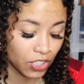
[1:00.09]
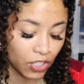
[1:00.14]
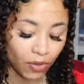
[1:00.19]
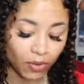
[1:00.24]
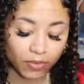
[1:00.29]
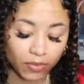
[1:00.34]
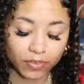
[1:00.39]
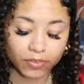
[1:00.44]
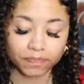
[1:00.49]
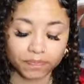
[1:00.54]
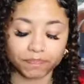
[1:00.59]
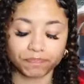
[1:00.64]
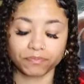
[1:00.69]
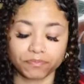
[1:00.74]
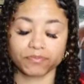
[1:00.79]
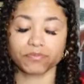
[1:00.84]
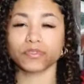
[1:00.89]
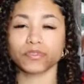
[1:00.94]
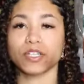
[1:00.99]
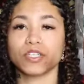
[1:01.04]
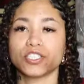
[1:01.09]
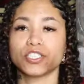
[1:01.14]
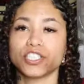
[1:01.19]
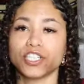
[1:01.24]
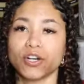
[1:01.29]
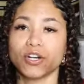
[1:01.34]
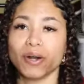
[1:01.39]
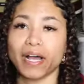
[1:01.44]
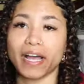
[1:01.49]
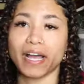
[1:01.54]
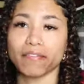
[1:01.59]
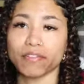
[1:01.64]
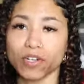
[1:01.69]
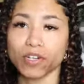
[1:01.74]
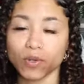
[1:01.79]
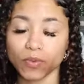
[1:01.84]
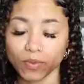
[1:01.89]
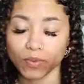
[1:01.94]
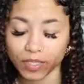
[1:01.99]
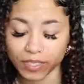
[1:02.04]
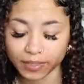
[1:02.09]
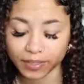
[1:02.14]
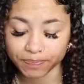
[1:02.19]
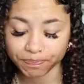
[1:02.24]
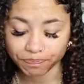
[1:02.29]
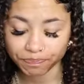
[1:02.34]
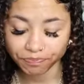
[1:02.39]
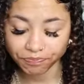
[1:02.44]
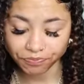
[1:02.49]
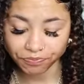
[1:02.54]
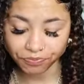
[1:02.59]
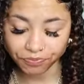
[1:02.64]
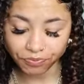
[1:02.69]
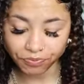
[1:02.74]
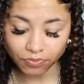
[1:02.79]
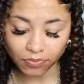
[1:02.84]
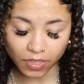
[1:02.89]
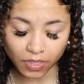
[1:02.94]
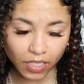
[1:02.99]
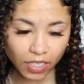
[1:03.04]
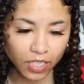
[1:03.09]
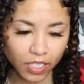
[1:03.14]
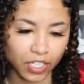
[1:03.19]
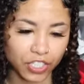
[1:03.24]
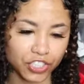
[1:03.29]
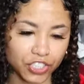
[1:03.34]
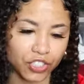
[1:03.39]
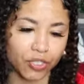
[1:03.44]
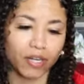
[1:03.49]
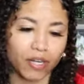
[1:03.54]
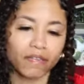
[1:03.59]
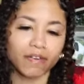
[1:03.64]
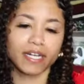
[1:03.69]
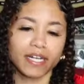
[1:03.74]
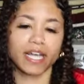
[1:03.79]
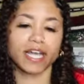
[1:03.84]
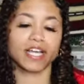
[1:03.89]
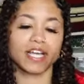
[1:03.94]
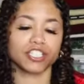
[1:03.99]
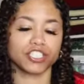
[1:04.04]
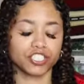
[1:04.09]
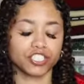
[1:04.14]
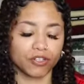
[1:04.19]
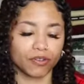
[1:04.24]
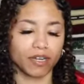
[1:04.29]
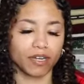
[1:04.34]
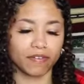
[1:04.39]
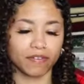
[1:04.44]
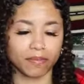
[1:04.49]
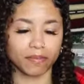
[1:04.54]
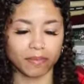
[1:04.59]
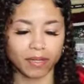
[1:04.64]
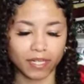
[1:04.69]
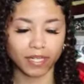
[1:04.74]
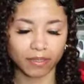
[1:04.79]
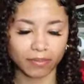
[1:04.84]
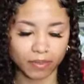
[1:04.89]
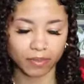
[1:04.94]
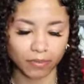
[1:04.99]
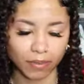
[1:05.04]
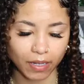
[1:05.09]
don't have no one. She don't have her dad, she don't have her mom. Her